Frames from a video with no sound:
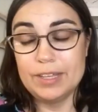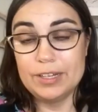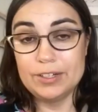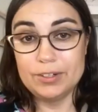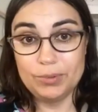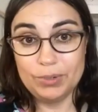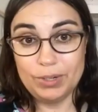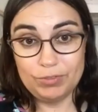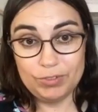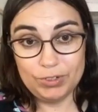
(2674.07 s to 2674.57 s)
They
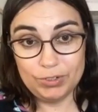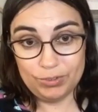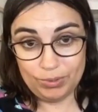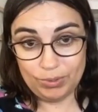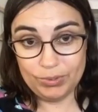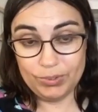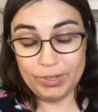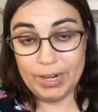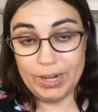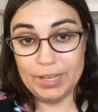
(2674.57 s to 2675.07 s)
don't have to throw
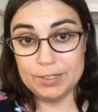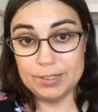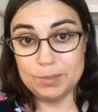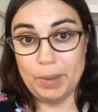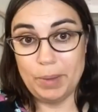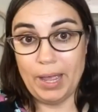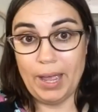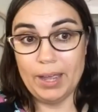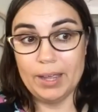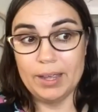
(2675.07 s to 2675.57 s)
their heads
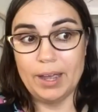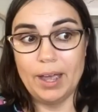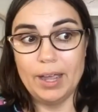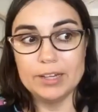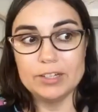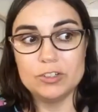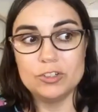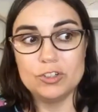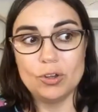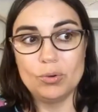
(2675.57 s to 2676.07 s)
back.
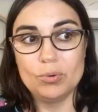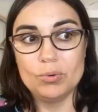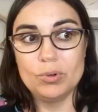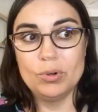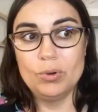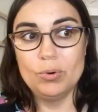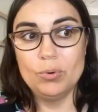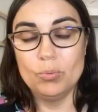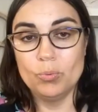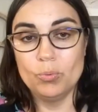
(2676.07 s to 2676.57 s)
I don't
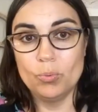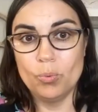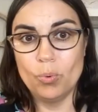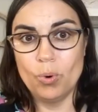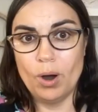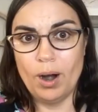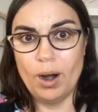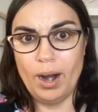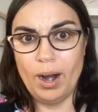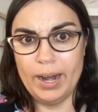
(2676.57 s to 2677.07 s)
know
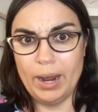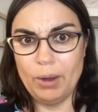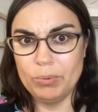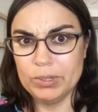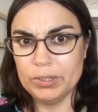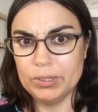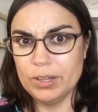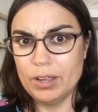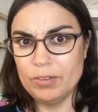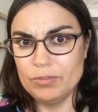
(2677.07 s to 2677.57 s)
why. I would
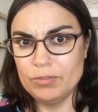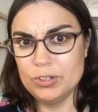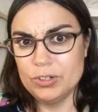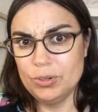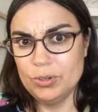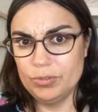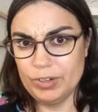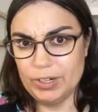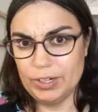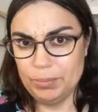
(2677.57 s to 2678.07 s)
love to
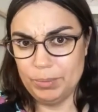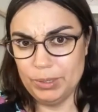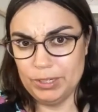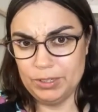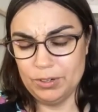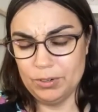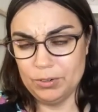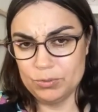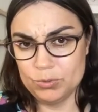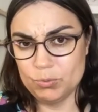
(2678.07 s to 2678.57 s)
know if anybody
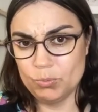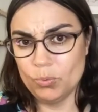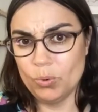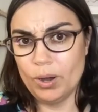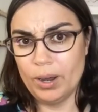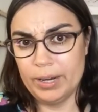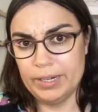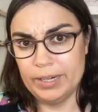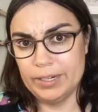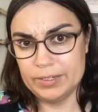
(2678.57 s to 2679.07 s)
knows
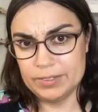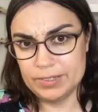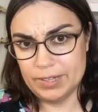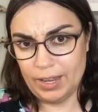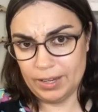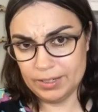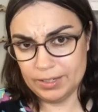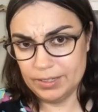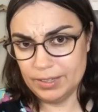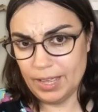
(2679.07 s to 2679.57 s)
why
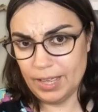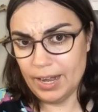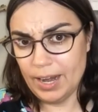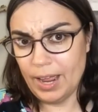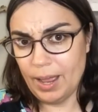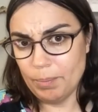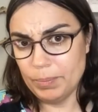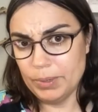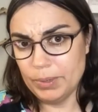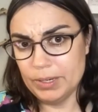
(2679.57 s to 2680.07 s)
exactly that
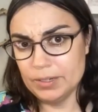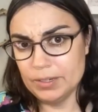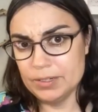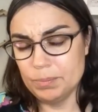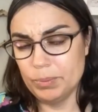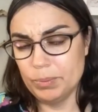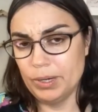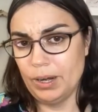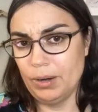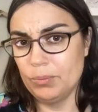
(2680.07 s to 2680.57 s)
happened,
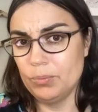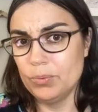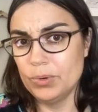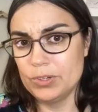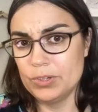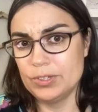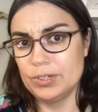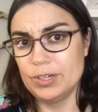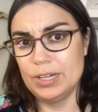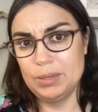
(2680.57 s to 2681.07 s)
but I
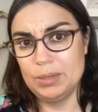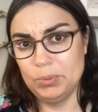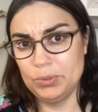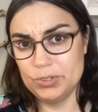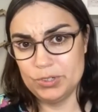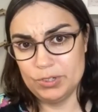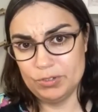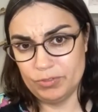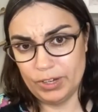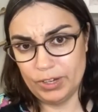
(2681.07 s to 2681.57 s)
wasn't able
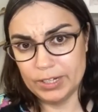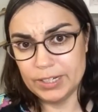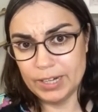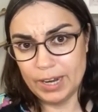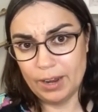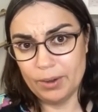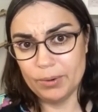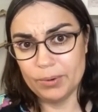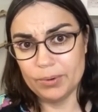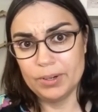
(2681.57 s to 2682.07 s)
to find
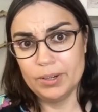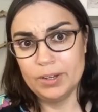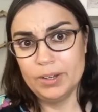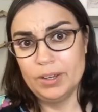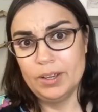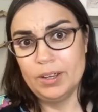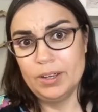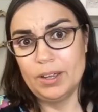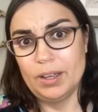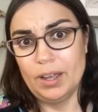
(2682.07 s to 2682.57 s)
out.
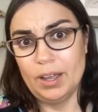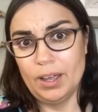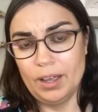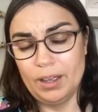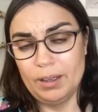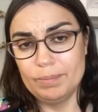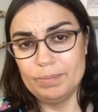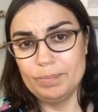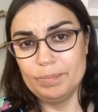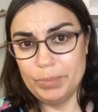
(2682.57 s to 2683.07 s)

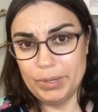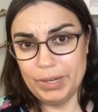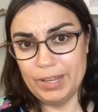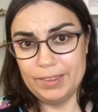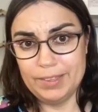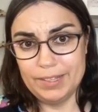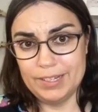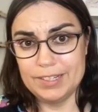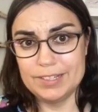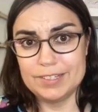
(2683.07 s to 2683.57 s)
Um, but I
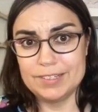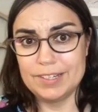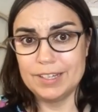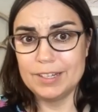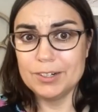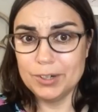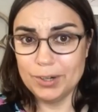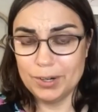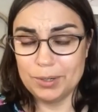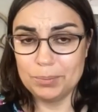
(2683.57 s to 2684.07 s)
think it's
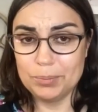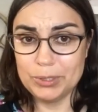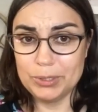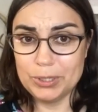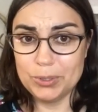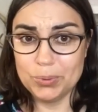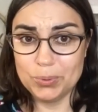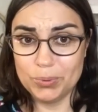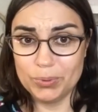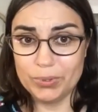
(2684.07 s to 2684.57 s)
incredibly
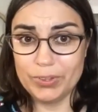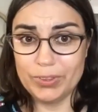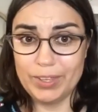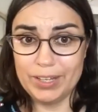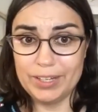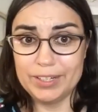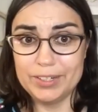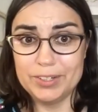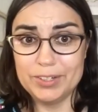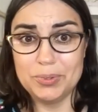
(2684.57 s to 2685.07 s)
cool that they
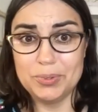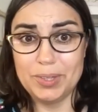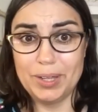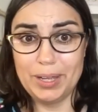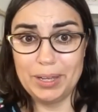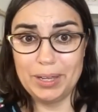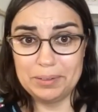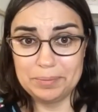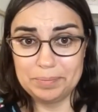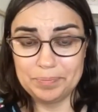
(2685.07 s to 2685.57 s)
can do
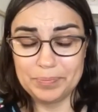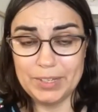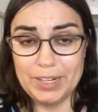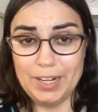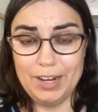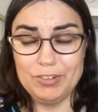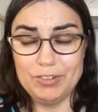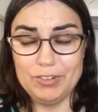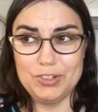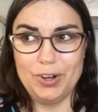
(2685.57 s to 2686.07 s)
that. And I
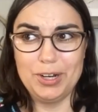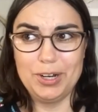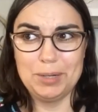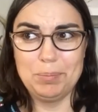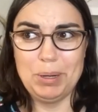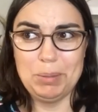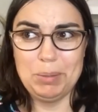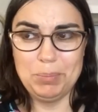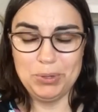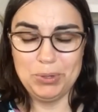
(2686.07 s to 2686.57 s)
have a drawing in
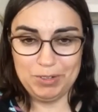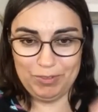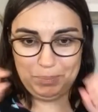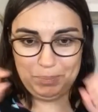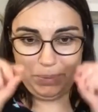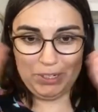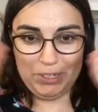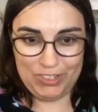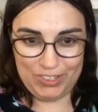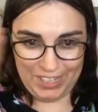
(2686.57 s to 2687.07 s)
my book of a
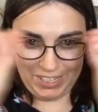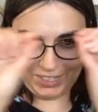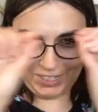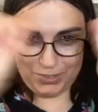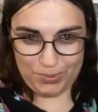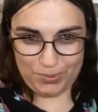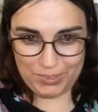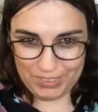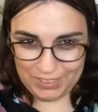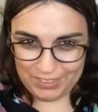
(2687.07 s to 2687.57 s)
pigeon next
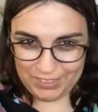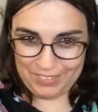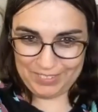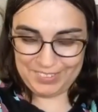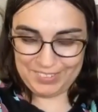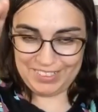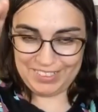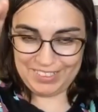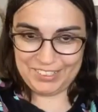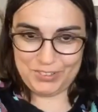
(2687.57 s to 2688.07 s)
to a little
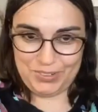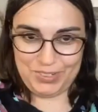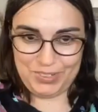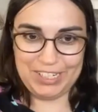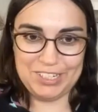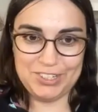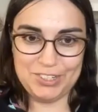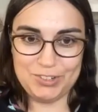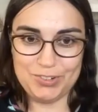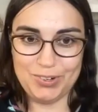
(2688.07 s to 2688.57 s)
a little
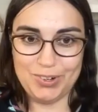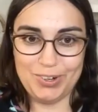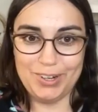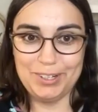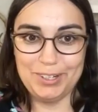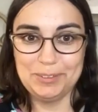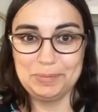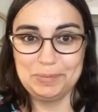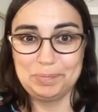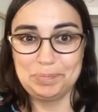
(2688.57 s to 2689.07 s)
drinky straw.